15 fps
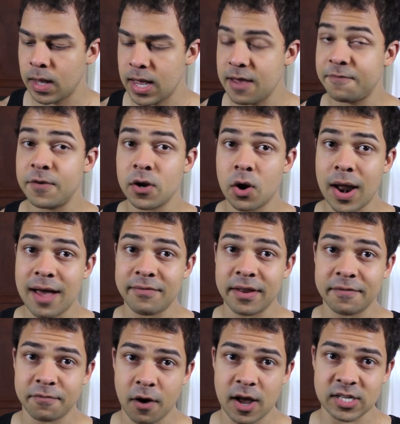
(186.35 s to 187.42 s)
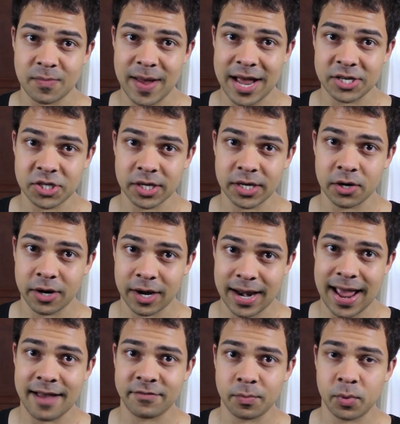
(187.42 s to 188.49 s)
If you don't have any frost magic, you're going to
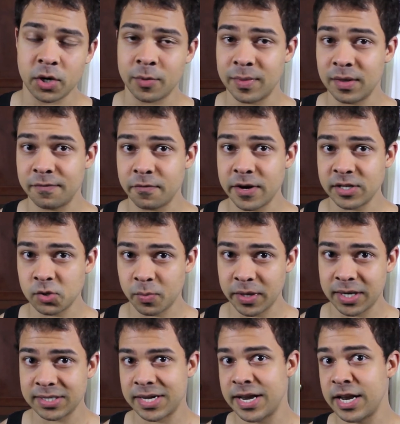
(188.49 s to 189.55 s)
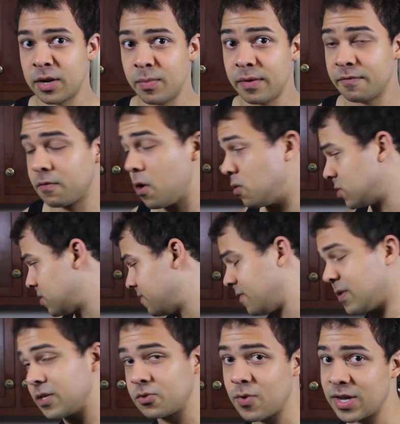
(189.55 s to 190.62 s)
have to put them in the freezer because they need to be frozen for
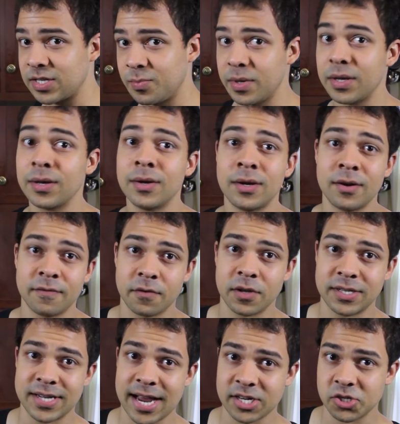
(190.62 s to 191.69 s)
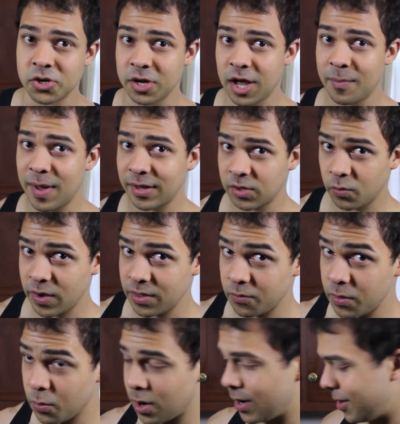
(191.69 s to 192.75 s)
this recipe for the texture to come out the way that
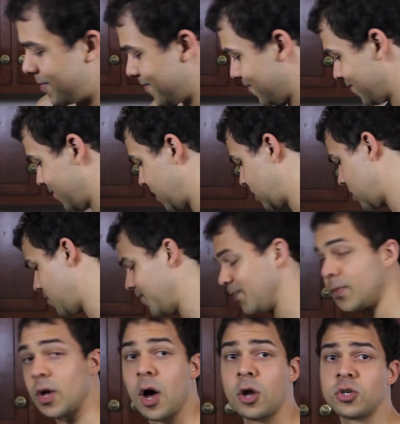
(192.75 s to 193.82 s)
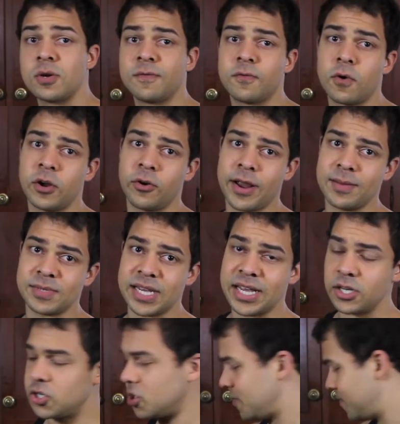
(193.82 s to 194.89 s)
we want it. So, 140 grams
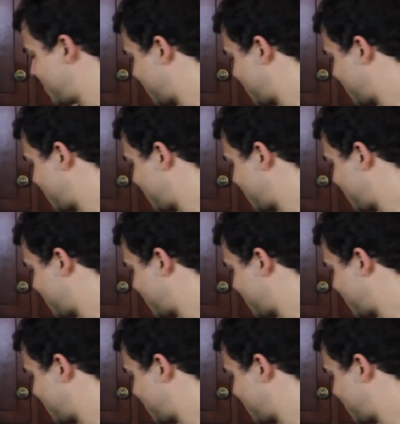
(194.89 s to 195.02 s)
each.